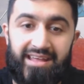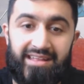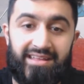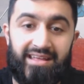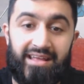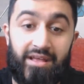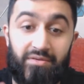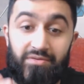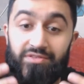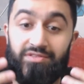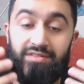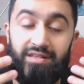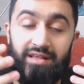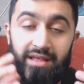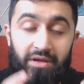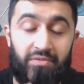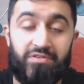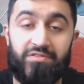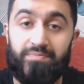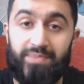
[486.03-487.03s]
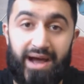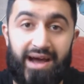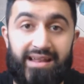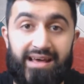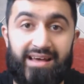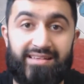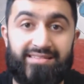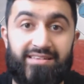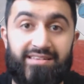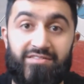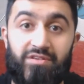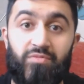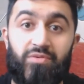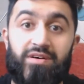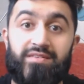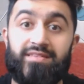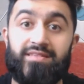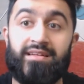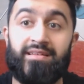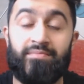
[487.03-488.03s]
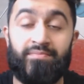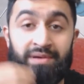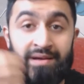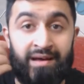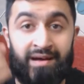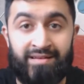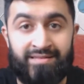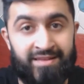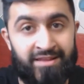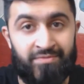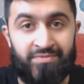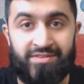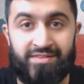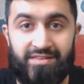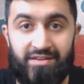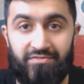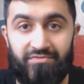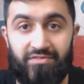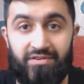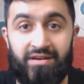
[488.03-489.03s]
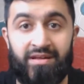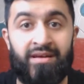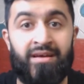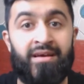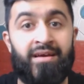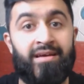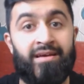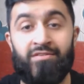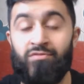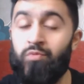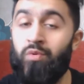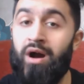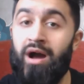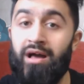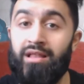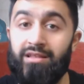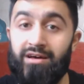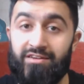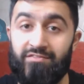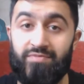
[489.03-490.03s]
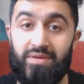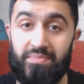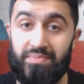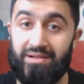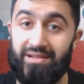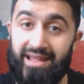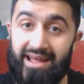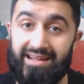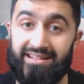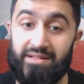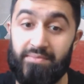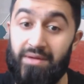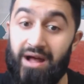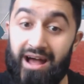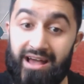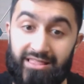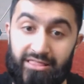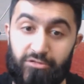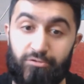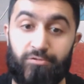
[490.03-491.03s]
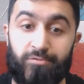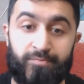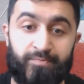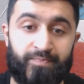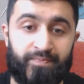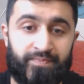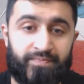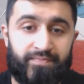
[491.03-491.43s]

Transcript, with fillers: He he was he was badass as he was, and because he was different, is why a lot of people liked him, I thought.